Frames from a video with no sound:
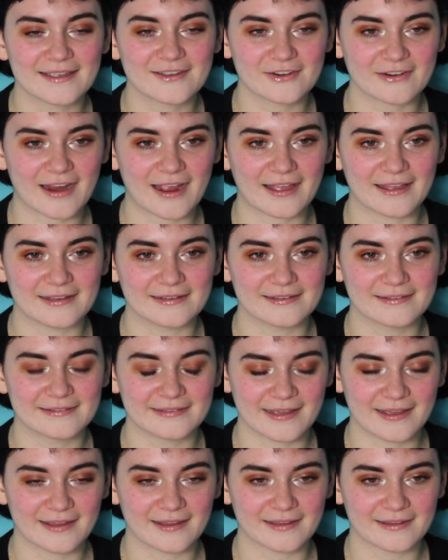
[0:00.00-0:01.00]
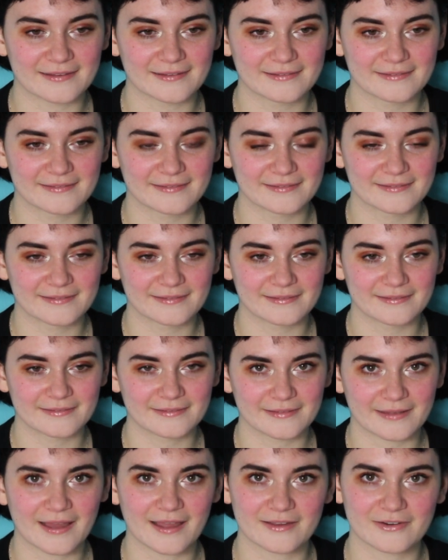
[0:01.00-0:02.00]
cried. Yeah,
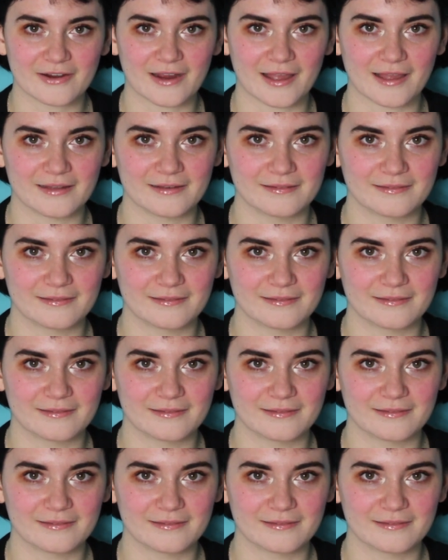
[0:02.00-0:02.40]
I cried.